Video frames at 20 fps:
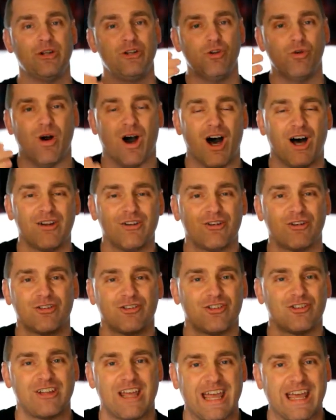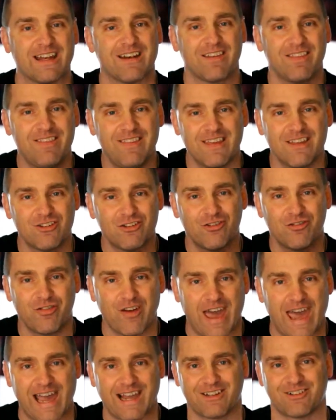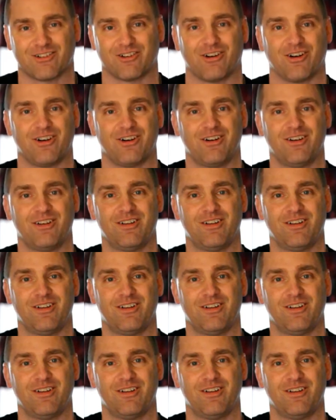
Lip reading: When you understand this factor,